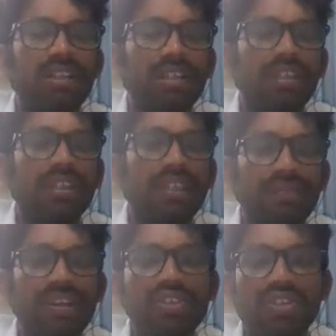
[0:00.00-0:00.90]

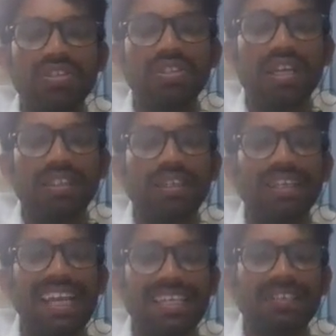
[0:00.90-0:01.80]
definitions and the
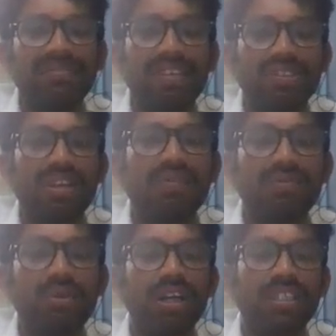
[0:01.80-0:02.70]
classification of
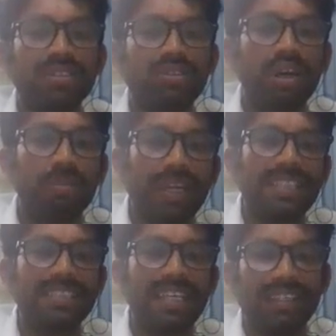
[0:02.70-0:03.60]
what is
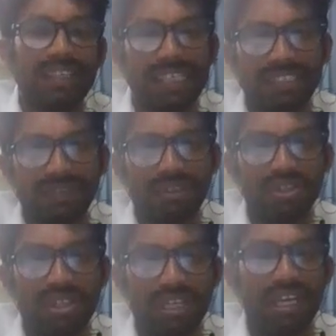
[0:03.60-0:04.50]
carbonyls and
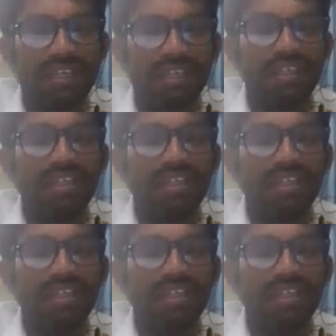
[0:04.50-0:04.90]
classification, and